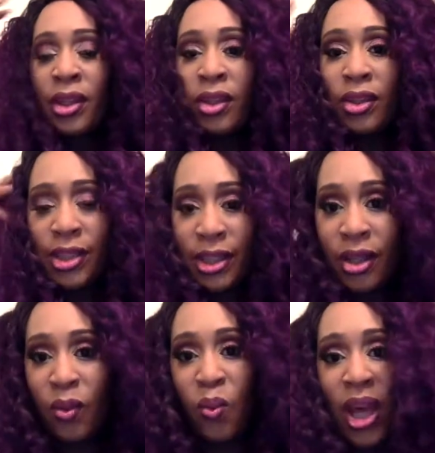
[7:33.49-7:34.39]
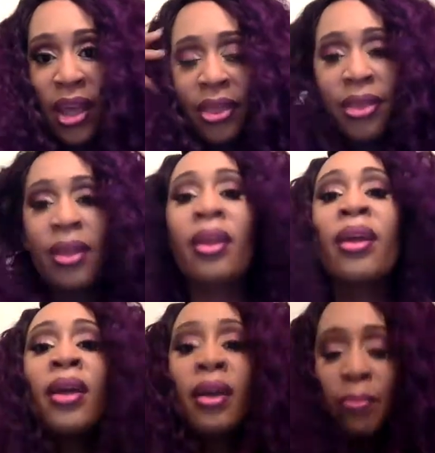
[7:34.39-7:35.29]
the, the width
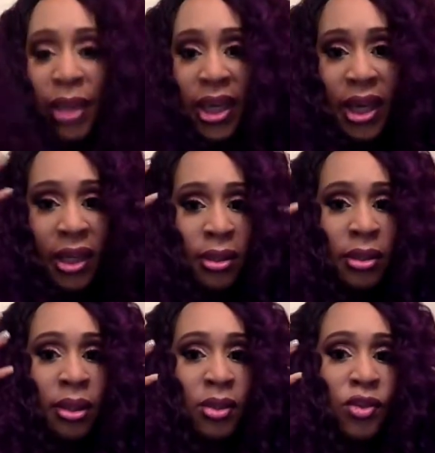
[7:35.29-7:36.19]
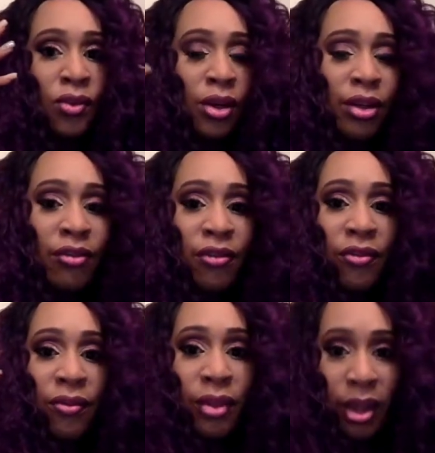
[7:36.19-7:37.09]
begins sort of,
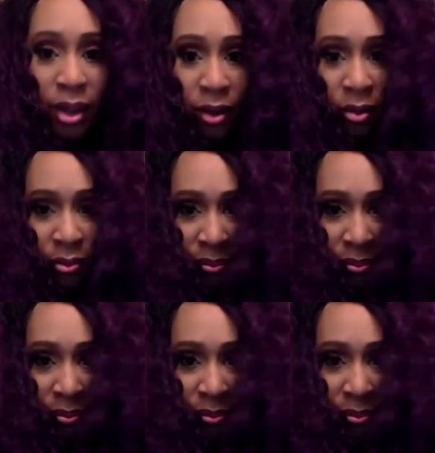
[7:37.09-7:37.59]
you know,